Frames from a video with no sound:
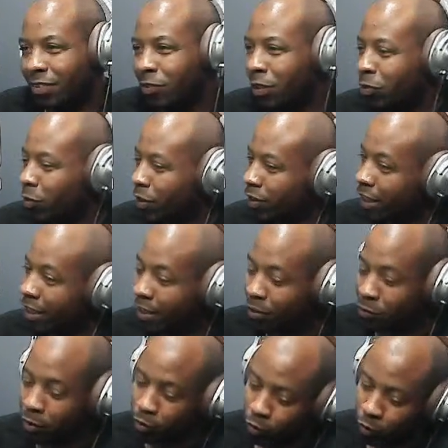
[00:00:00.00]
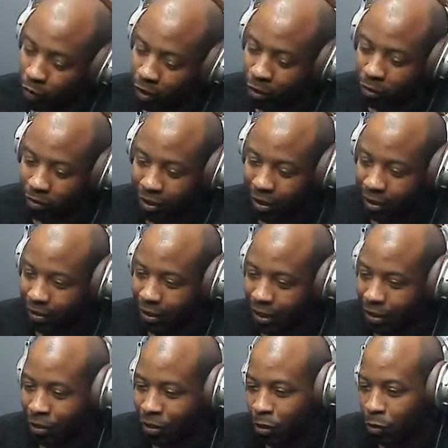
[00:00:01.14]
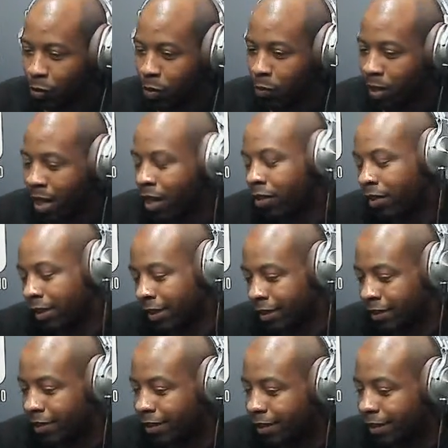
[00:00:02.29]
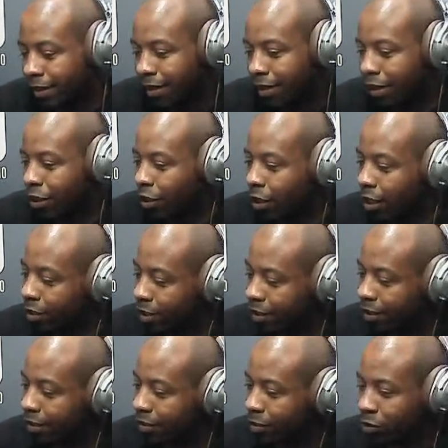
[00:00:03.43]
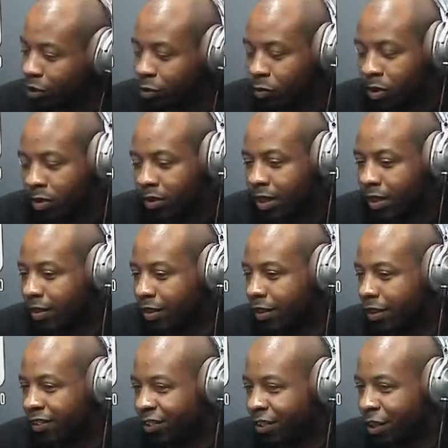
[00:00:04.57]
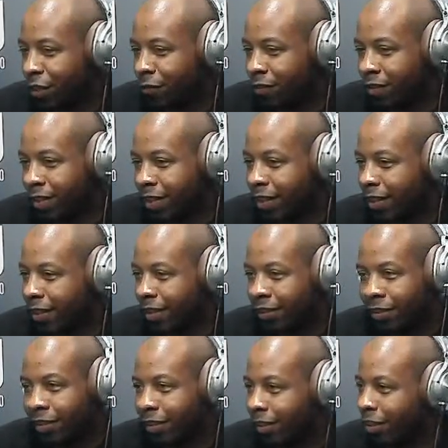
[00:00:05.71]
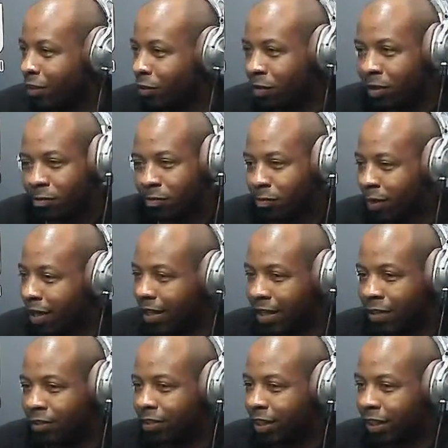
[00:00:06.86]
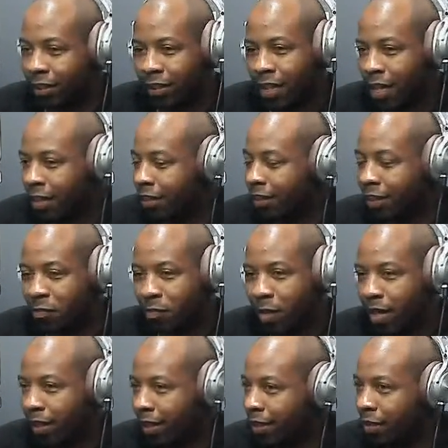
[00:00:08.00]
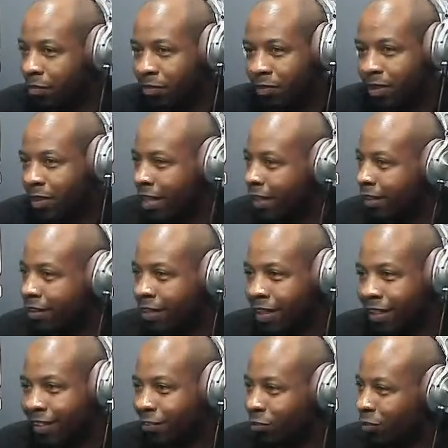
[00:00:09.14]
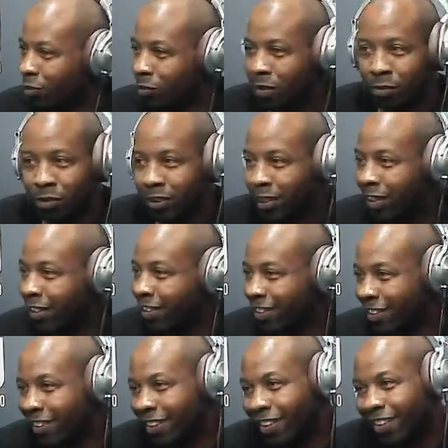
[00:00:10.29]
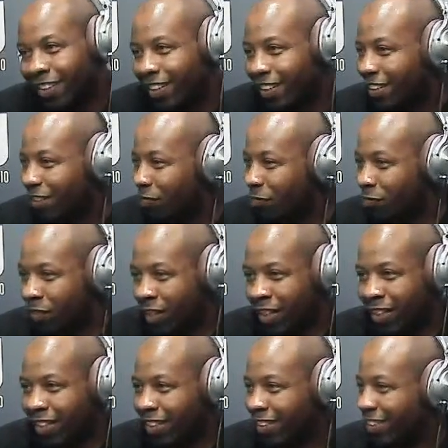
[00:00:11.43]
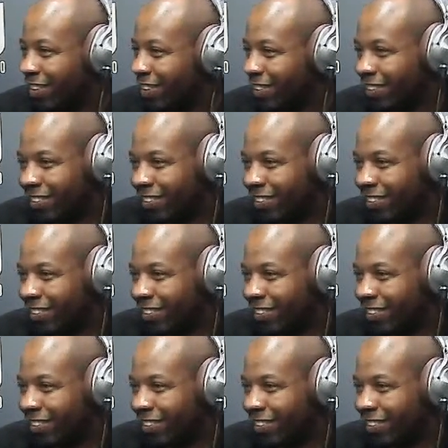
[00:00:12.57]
which was one of those things that we were out there. You know how it is. We was out there and stuff, and then next thing you know, it was like y'all need to come back up the next day. So we was there. Man.